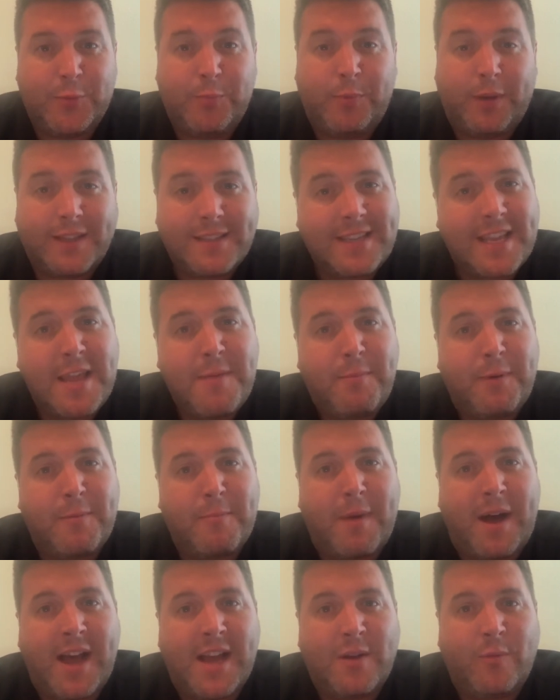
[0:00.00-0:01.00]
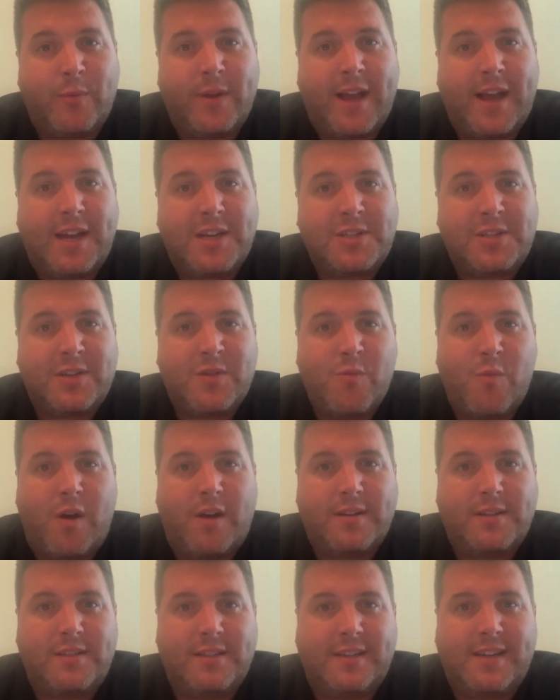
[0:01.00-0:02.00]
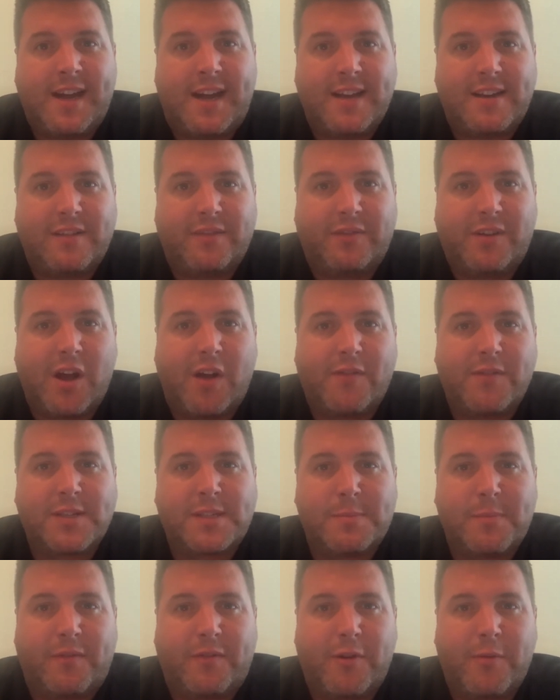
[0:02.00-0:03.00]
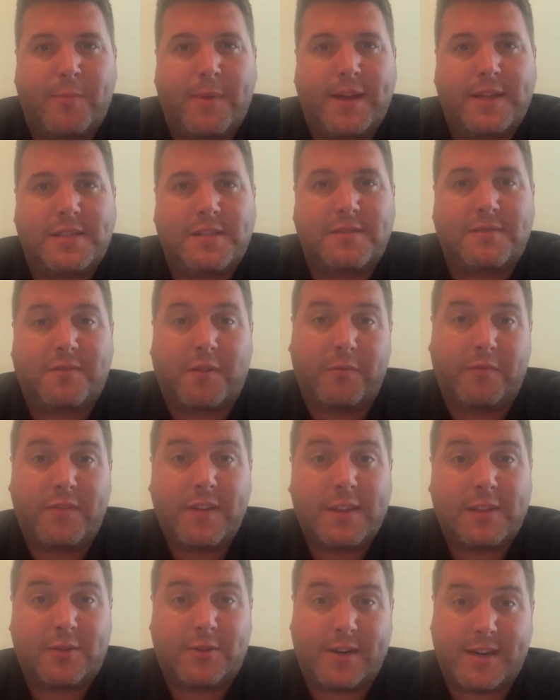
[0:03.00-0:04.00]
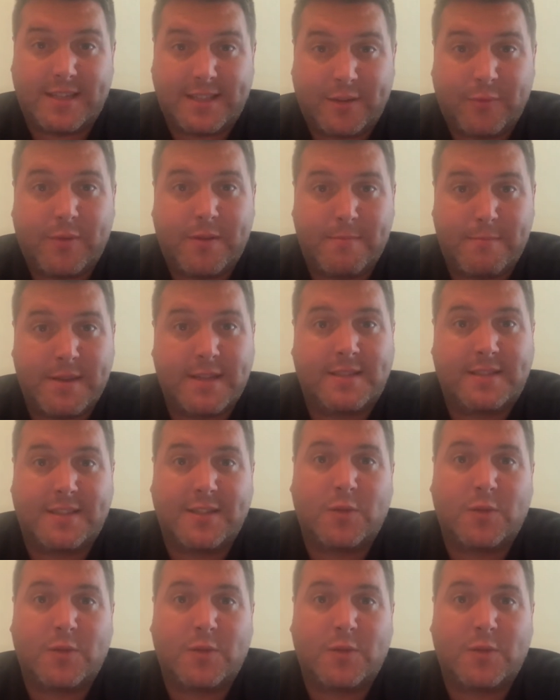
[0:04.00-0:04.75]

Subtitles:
Plus, keep in mind, we actually want to kind of cover some of our bases from 5th grade that we missed as